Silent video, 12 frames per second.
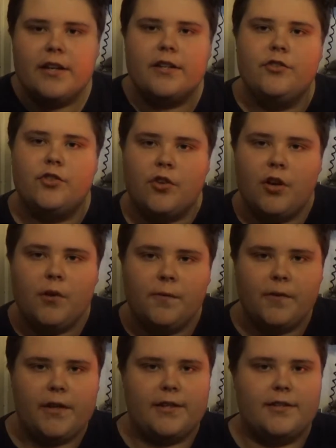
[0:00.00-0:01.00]
control
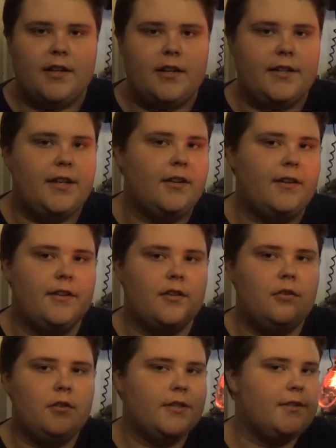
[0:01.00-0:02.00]
freaks on here, and of
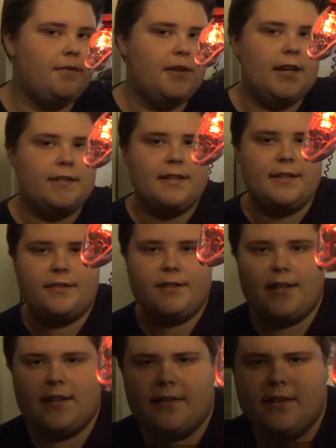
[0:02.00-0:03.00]
course if you guys can't
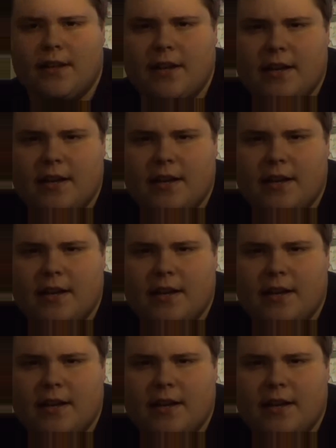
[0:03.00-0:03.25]
see it,